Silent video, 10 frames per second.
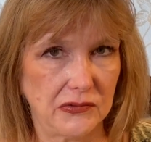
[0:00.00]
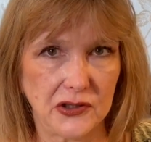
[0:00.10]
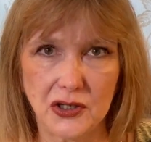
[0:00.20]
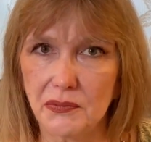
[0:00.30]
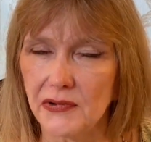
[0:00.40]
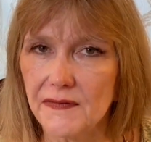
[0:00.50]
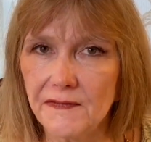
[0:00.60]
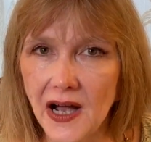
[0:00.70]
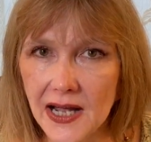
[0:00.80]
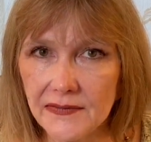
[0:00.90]

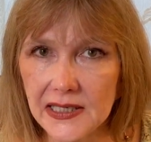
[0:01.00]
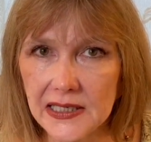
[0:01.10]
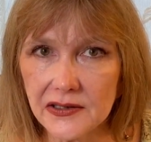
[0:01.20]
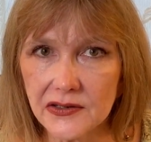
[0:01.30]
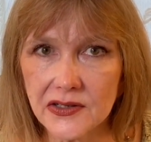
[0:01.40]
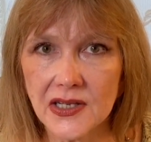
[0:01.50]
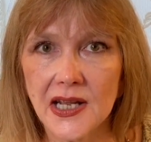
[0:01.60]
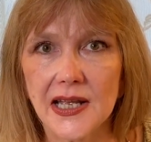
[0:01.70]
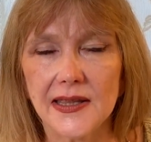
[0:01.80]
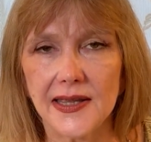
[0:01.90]
2.5 liters,
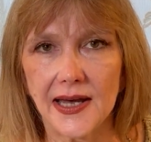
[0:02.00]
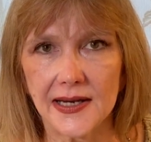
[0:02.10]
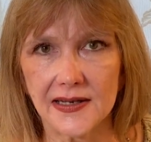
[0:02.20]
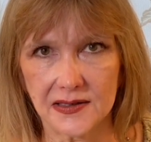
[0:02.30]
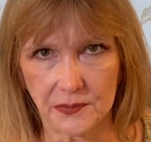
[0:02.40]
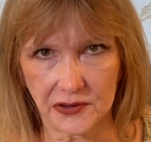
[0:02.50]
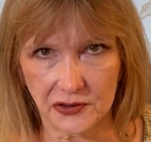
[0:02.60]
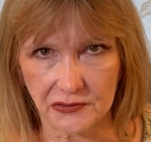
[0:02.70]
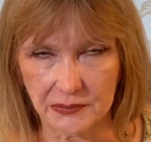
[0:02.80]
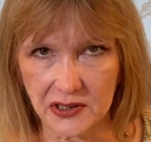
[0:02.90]
that is a
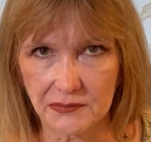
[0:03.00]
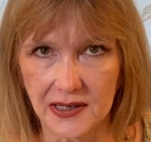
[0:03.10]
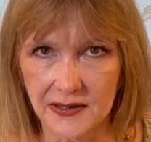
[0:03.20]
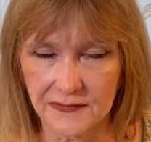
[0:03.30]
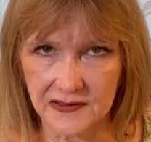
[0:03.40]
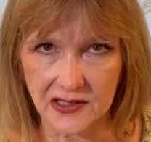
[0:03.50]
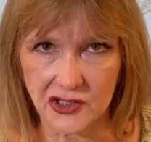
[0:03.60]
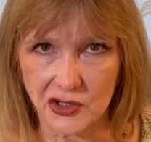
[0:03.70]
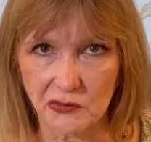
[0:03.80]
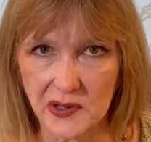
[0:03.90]
prescription by the
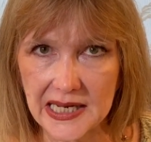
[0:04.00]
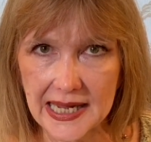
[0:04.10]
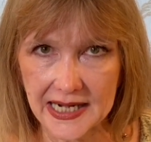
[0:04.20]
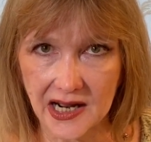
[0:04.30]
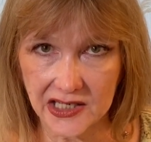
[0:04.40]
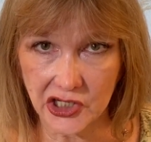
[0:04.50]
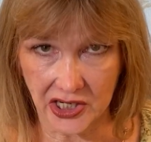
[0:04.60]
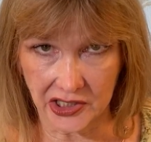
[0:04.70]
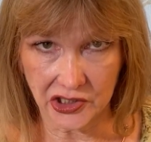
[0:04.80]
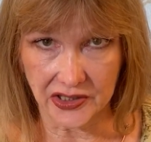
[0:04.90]
physician. We cannot
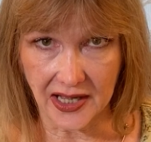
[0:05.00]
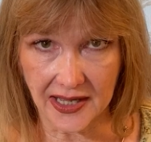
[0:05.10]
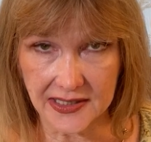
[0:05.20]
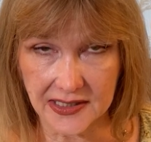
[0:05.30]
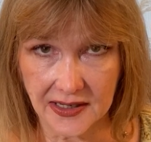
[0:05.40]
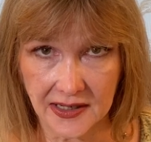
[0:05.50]
change that.